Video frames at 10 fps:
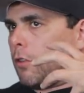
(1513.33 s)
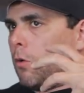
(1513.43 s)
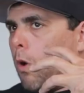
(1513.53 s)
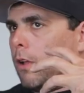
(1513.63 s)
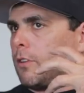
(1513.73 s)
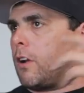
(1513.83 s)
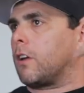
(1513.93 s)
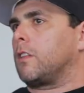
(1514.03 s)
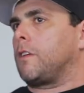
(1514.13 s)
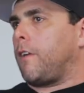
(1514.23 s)
are the ones that are
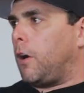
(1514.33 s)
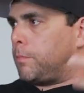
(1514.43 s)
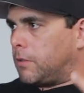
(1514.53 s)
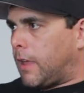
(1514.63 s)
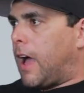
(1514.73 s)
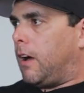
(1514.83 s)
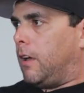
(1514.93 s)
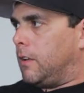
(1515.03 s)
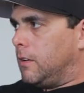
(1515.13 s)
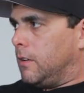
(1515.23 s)
going to develop the
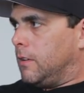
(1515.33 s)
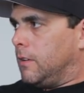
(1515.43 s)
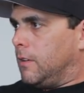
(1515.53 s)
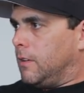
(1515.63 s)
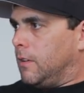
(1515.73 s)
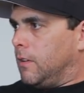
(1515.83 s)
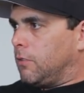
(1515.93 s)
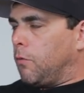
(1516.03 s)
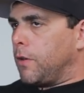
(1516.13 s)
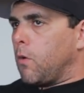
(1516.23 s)
talent.
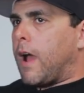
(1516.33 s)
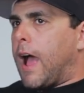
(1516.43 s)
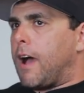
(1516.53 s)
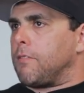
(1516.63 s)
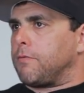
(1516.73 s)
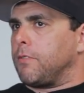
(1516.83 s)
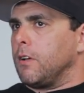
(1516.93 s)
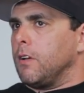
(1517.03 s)
So if we don't have...